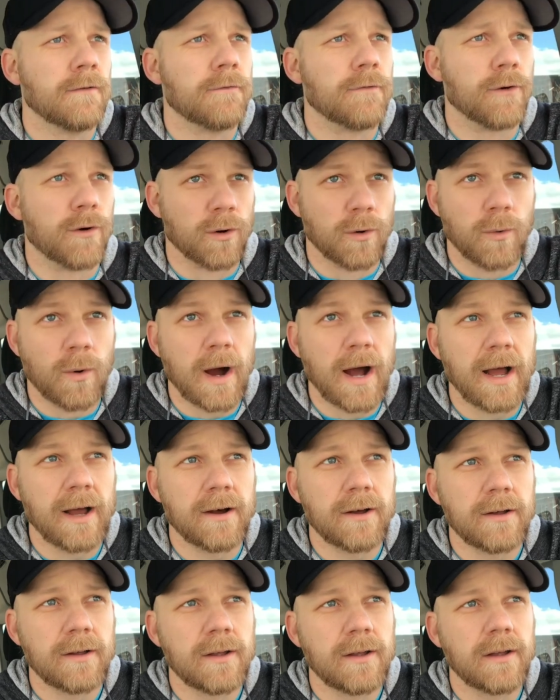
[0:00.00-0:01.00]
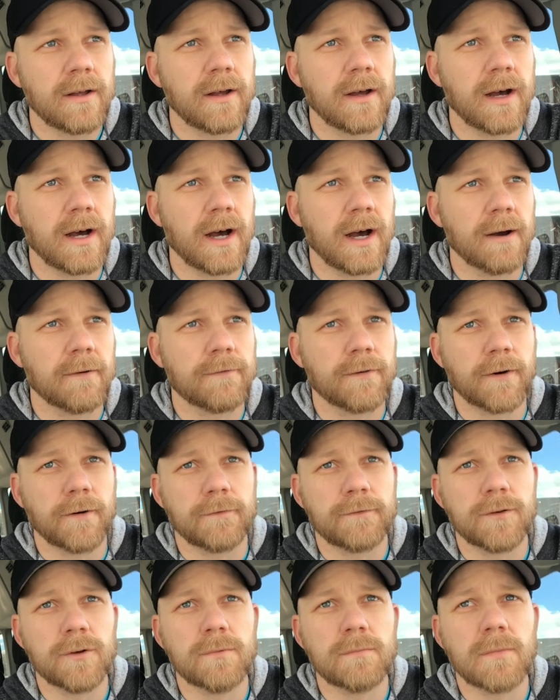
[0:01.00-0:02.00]
for a while, uh, for
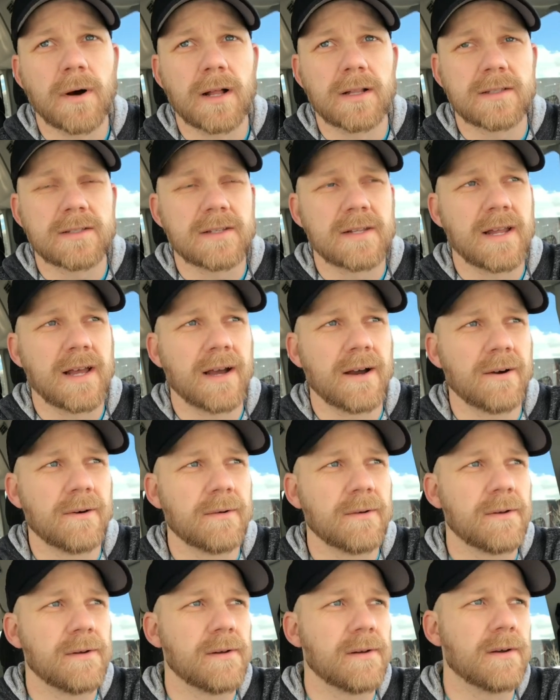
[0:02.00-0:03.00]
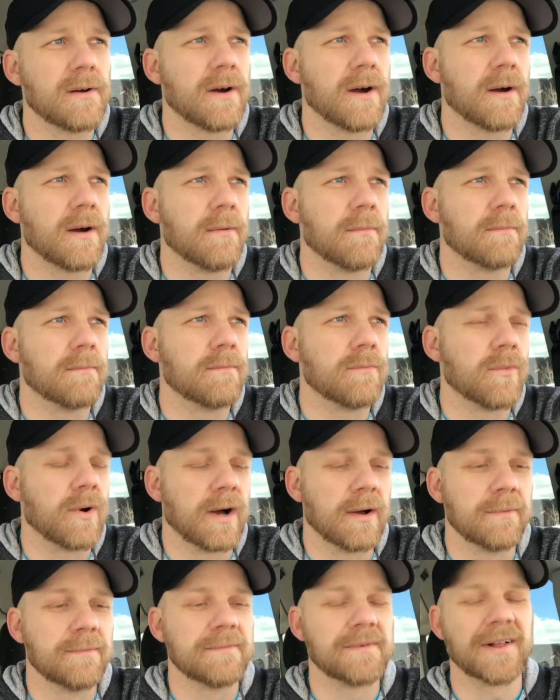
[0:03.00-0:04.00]
a few months now. Um,
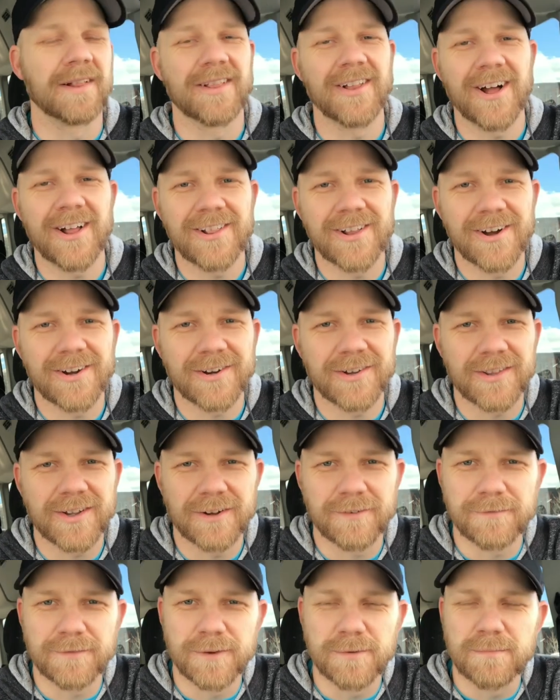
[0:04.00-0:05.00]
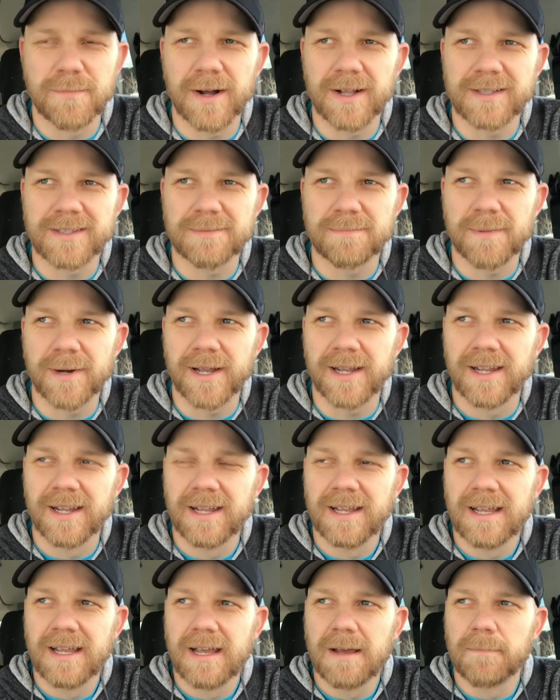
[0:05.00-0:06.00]
well, a lot longer than a few months, but
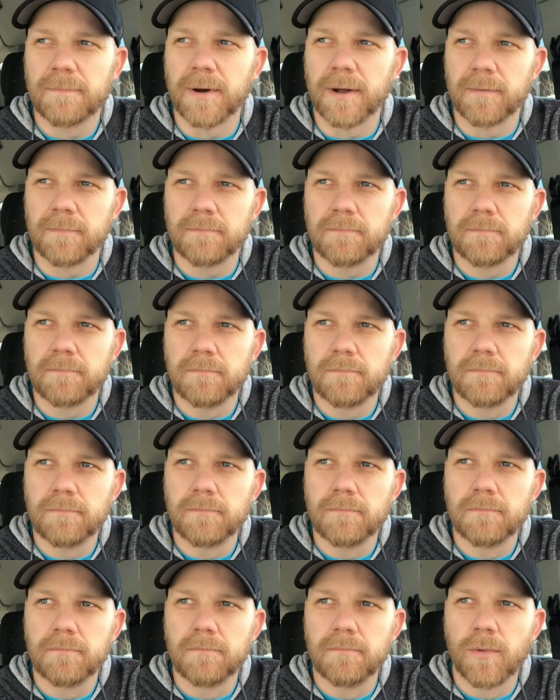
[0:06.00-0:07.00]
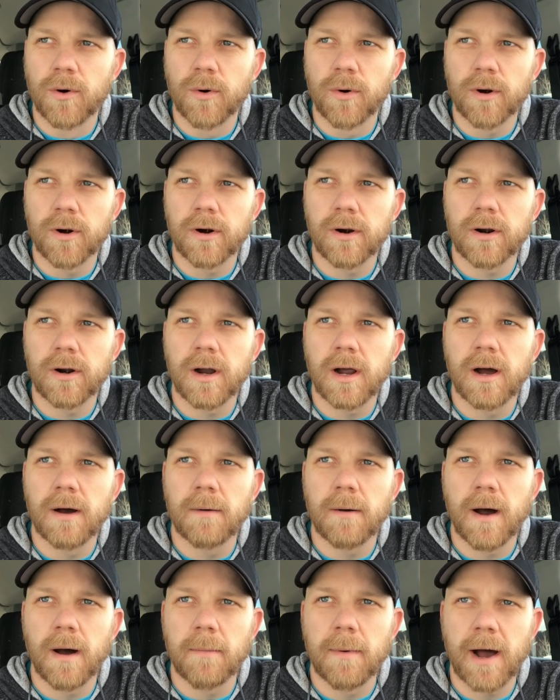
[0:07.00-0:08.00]
but more
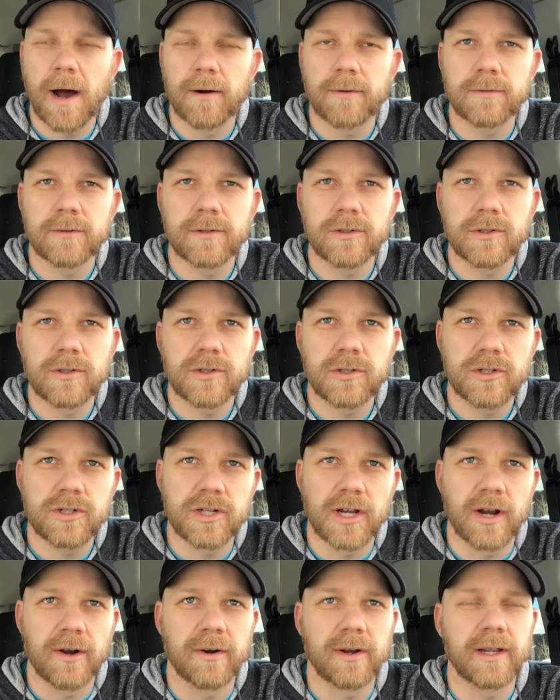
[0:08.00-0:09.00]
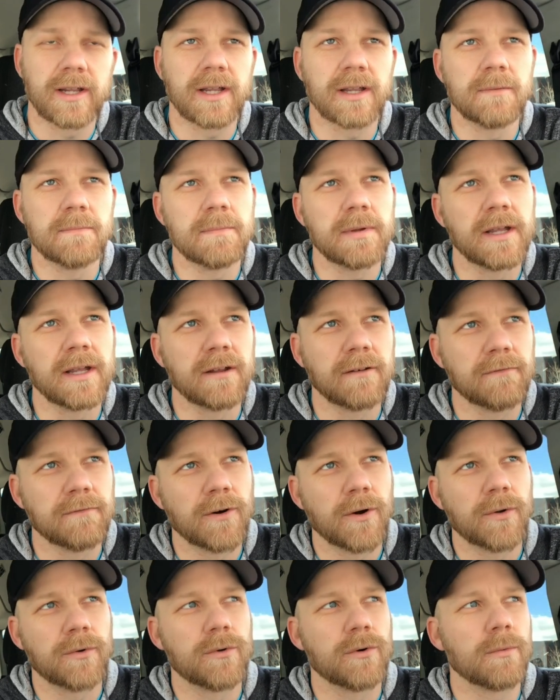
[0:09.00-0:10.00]
about sharing and being
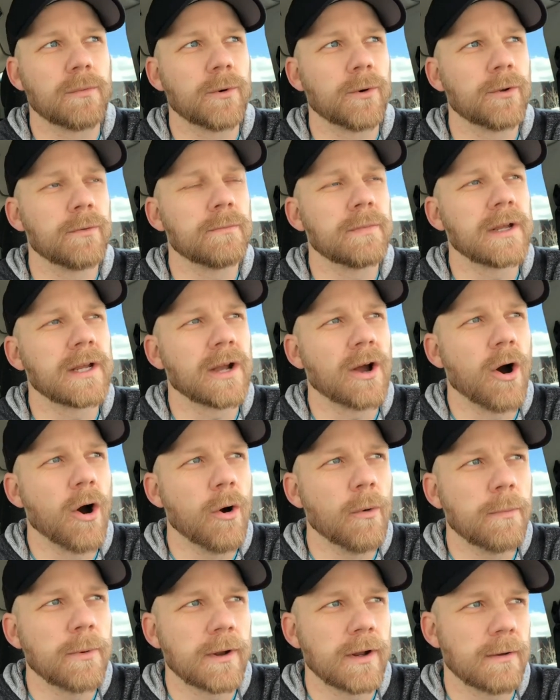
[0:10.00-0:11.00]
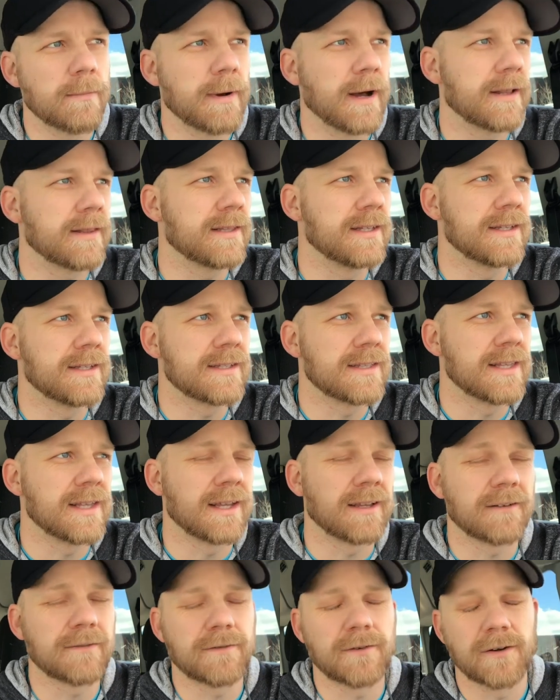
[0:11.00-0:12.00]
vulnerable and being open about these
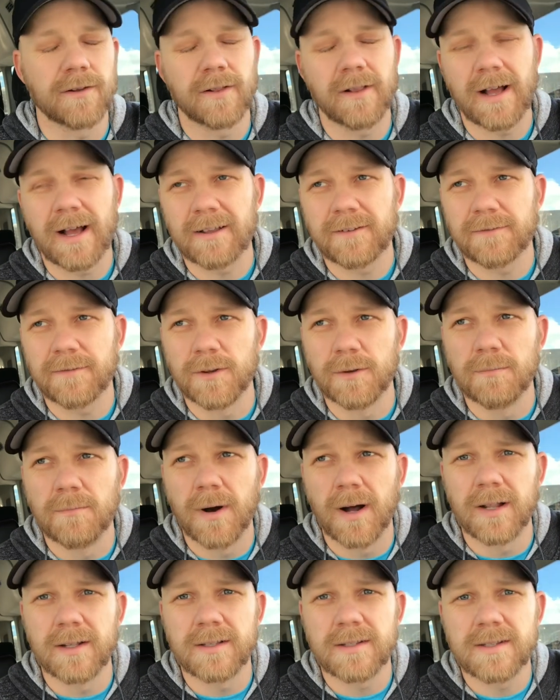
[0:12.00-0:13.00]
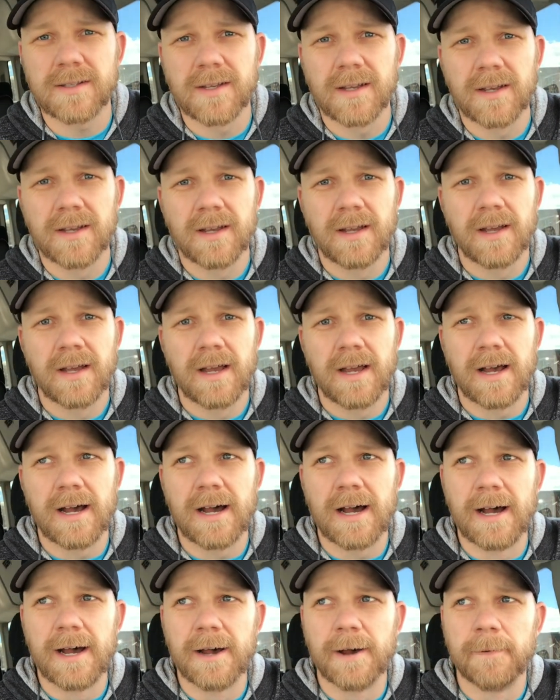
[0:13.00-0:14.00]
things for the last few months.
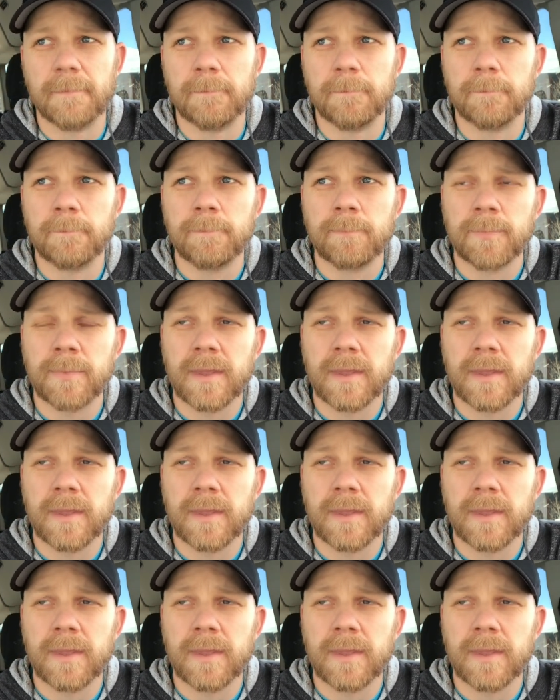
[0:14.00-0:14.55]
Um,